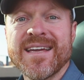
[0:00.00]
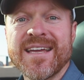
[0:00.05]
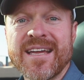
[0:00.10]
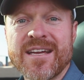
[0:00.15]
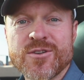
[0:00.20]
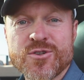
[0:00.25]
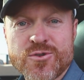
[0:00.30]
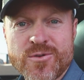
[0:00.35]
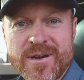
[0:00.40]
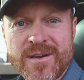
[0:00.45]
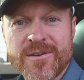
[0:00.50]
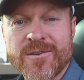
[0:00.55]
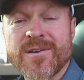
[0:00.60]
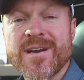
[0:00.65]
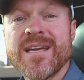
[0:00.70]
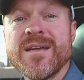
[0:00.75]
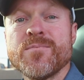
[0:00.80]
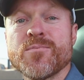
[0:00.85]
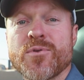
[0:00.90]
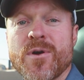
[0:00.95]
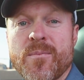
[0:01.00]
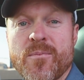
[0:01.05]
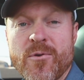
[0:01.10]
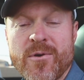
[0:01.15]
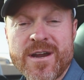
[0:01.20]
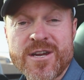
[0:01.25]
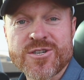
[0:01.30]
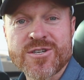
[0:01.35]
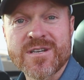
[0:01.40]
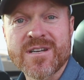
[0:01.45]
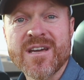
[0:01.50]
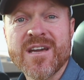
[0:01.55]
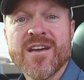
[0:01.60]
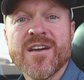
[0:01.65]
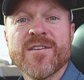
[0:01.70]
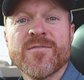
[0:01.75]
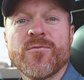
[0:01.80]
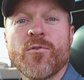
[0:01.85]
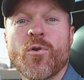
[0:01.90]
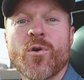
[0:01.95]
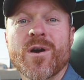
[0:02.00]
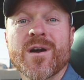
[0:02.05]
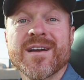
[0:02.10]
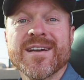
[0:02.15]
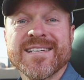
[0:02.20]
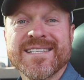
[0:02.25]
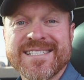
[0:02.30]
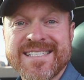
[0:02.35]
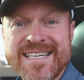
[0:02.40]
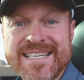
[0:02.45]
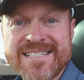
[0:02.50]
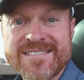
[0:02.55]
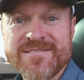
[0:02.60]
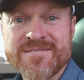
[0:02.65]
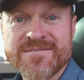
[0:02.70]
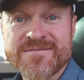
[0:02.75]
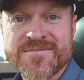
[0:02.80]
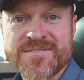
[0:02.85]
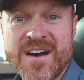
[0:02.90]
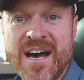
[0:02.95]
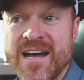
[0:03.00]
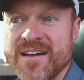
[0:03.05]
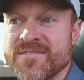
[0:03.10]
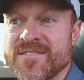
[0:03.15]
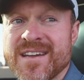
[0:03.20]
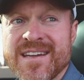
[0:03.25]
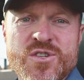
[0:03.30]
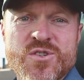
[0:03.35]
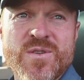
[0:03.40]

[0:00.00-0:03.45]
and trailer in preparation for season 5.